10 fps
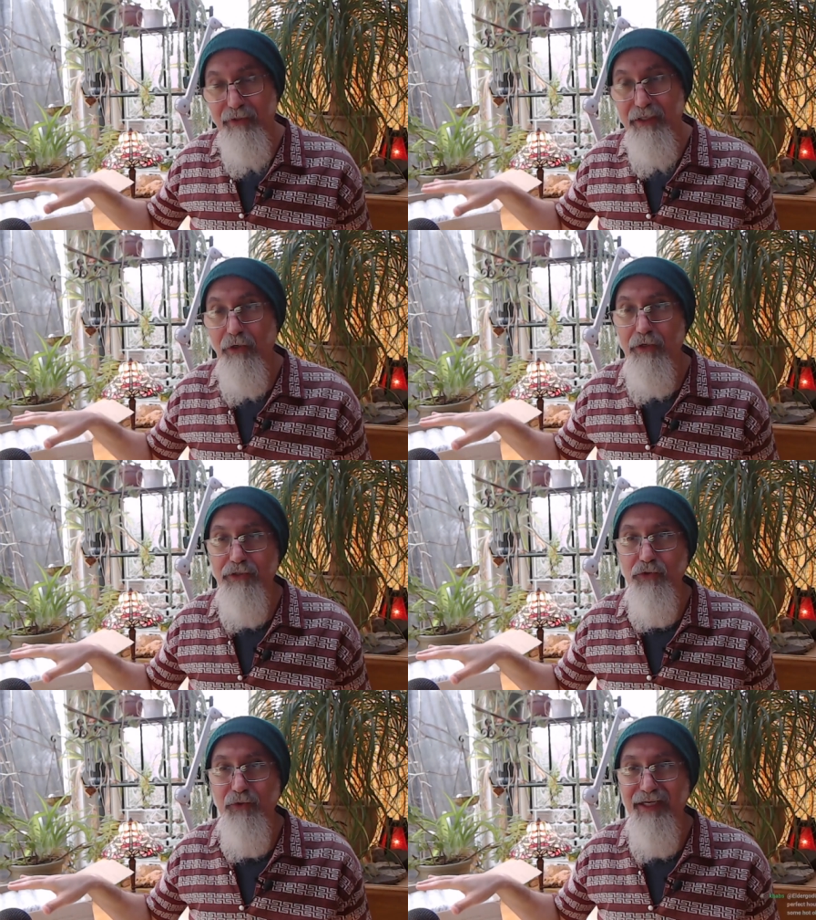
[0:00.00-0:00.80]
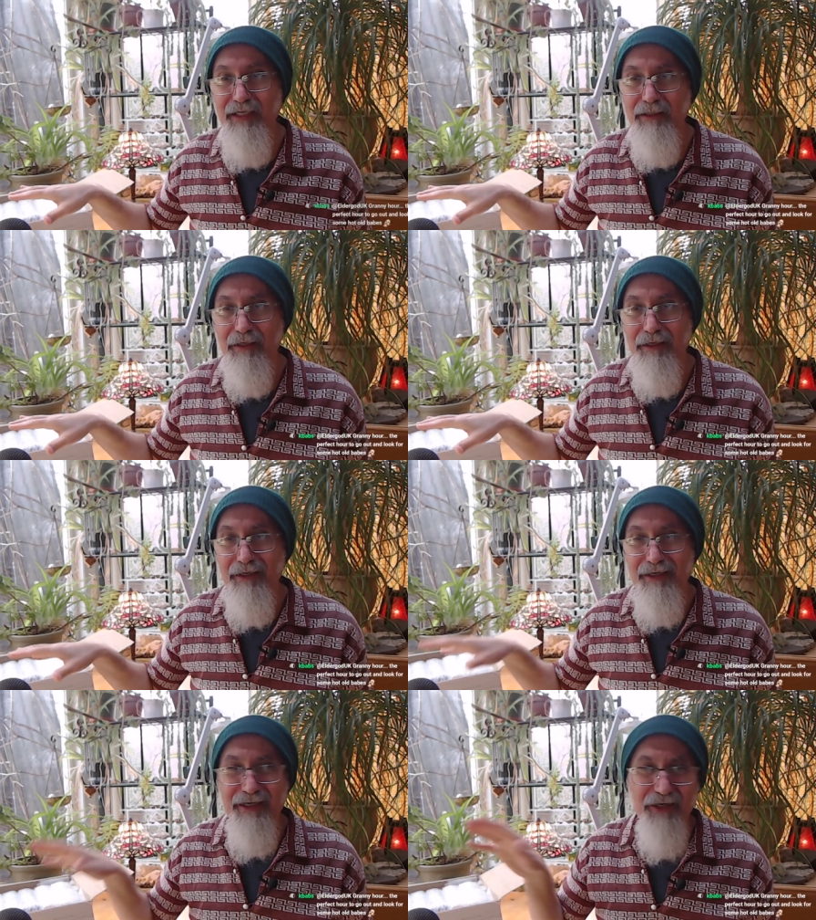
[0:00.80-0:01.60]
cards graded
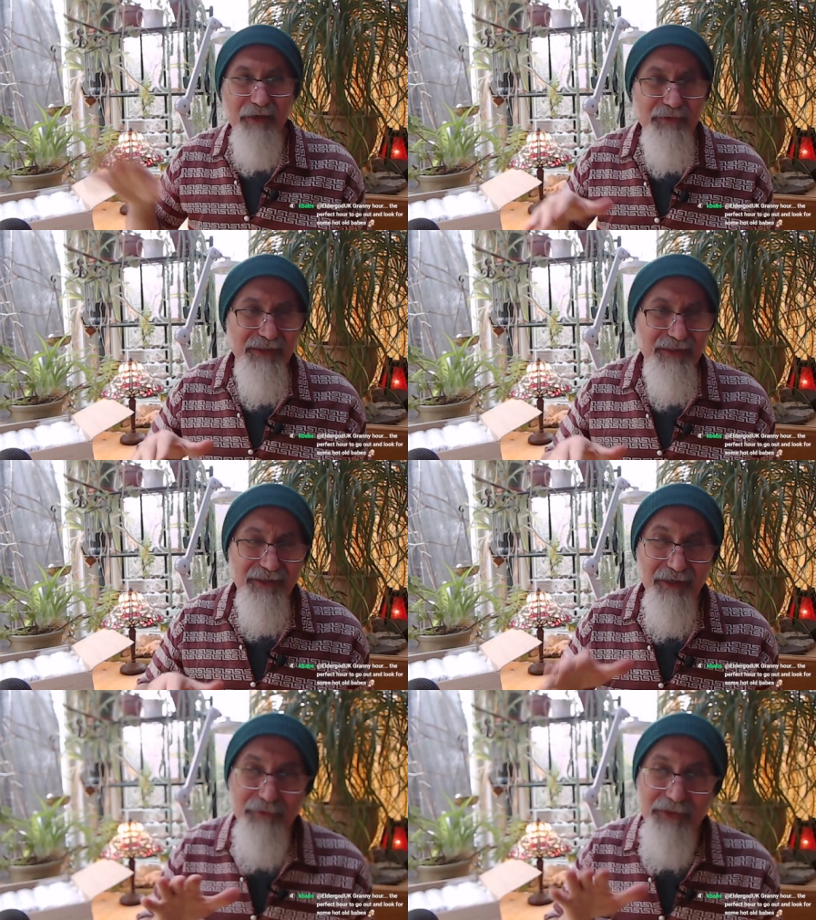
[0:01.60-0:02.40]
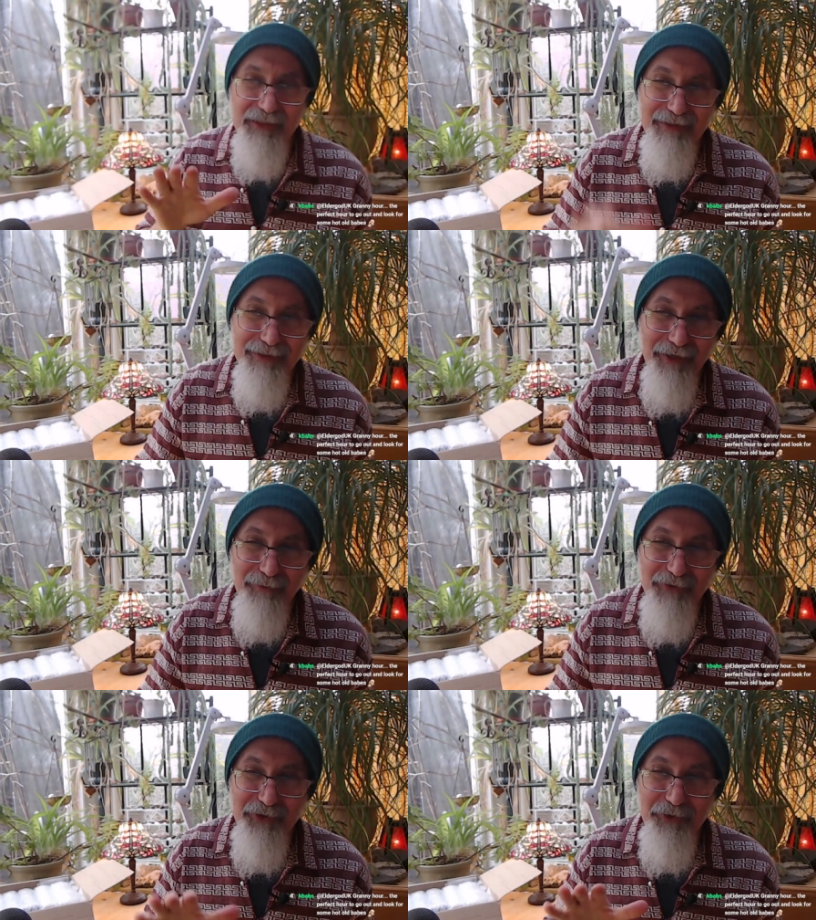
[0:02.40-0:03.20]
it comes comes
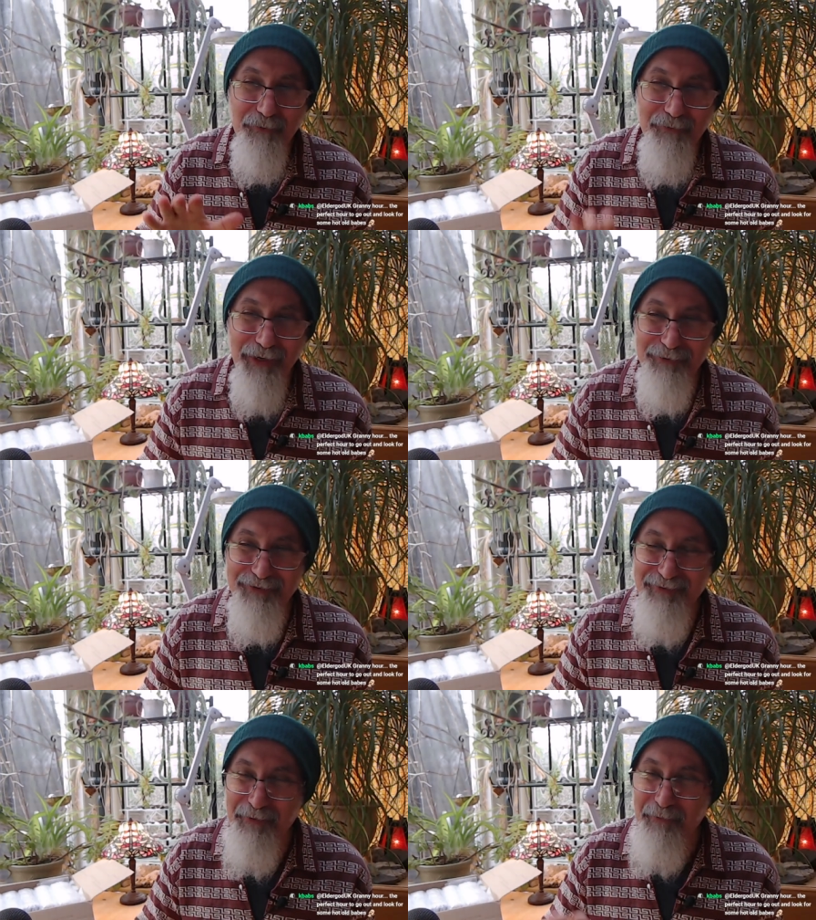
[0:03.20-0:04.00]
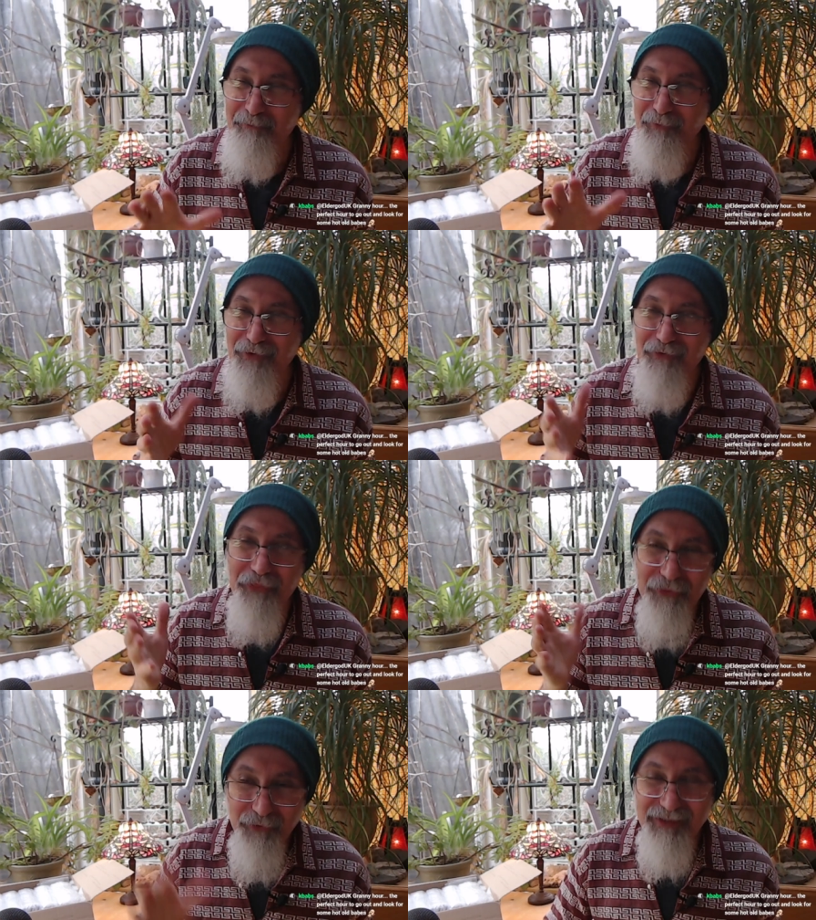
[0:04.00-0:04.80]
comes to about
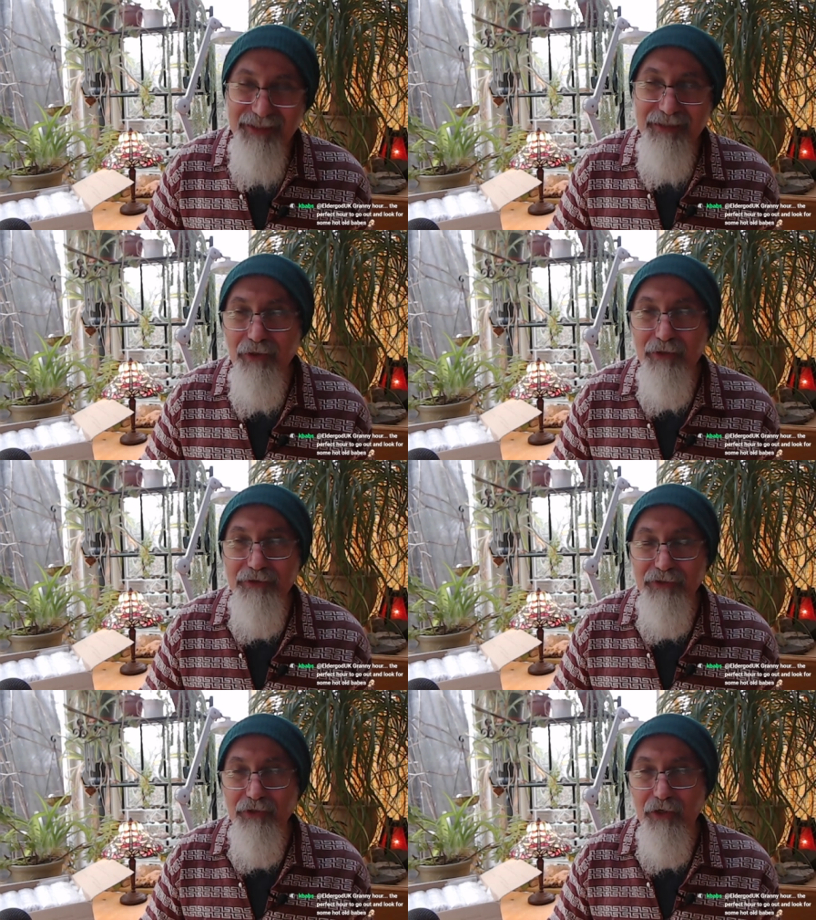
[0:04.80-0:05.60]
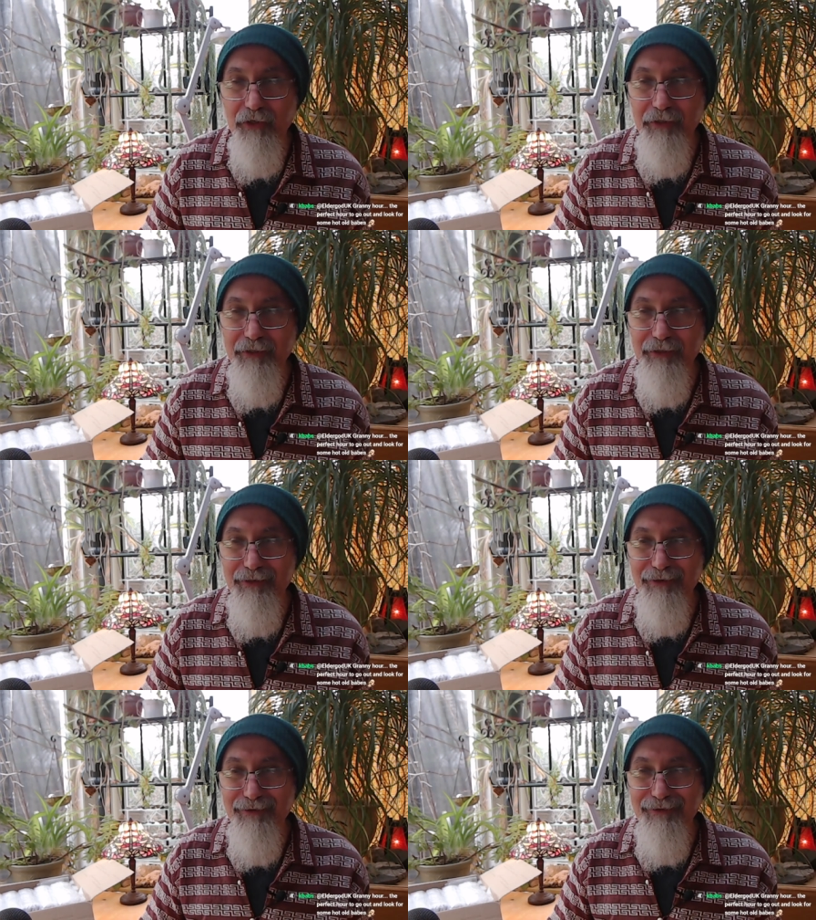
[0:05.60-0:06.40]
13 dollars a card
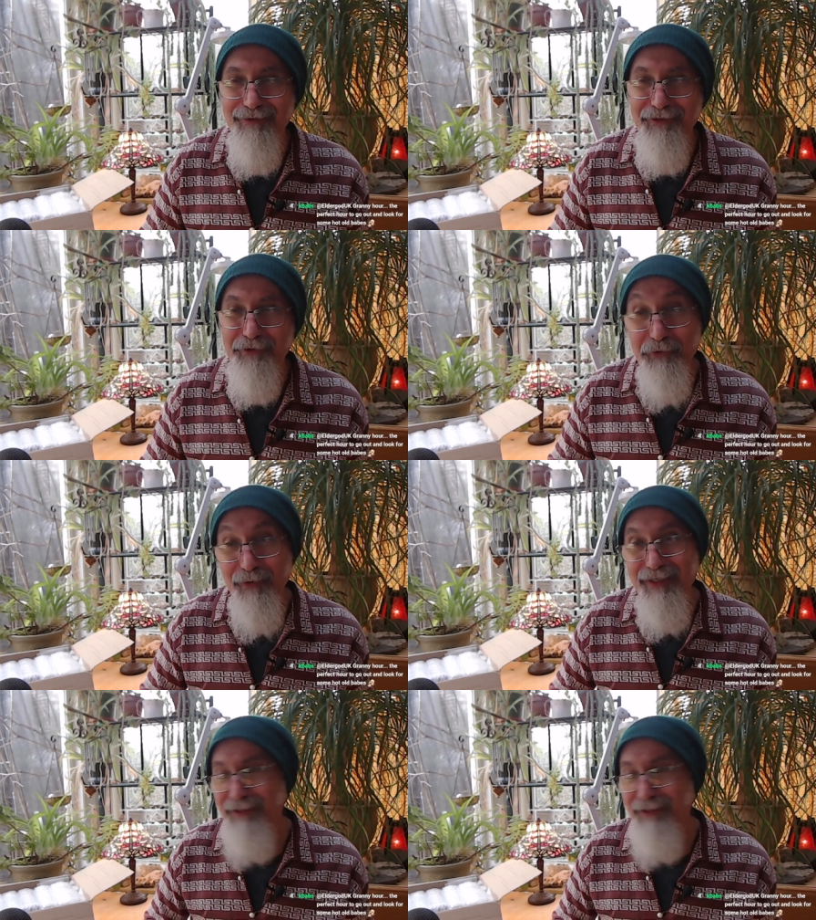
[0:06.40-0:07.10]
uh, graded